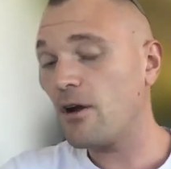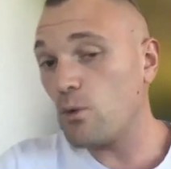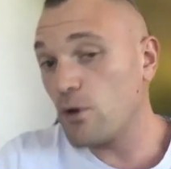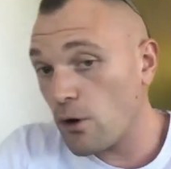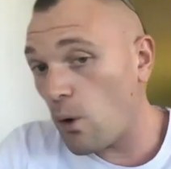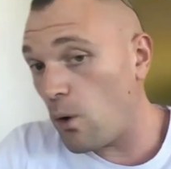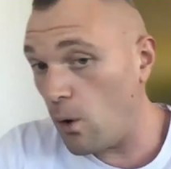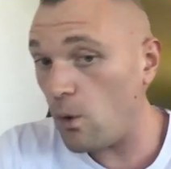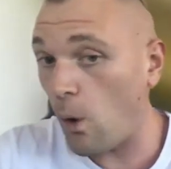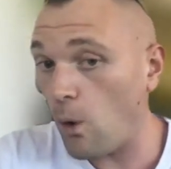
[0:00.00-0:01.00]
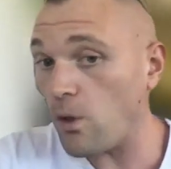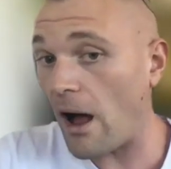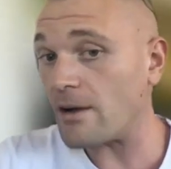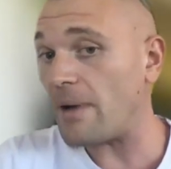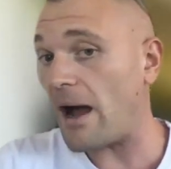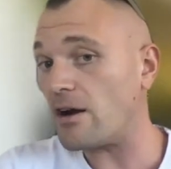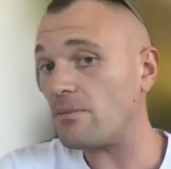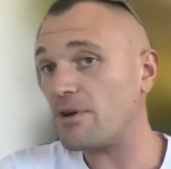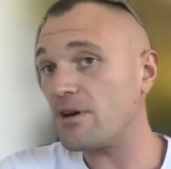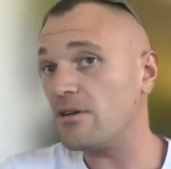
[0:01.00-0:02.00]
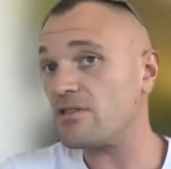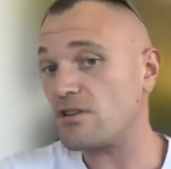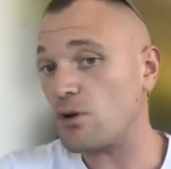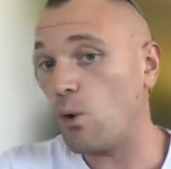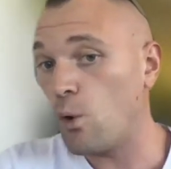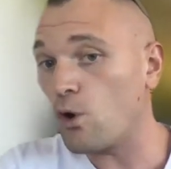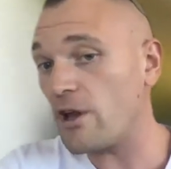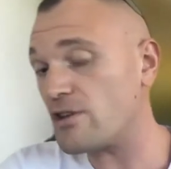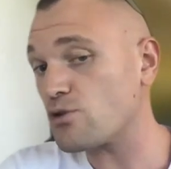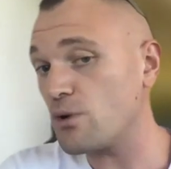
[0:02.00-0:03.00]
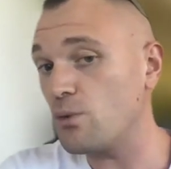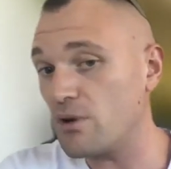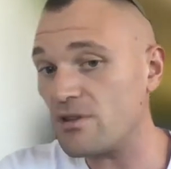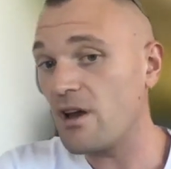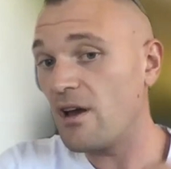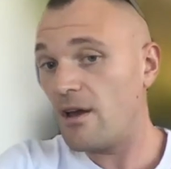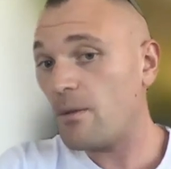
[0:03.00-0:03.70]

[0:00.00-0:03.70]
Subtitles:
We don't know a whole lot about it because its oral history was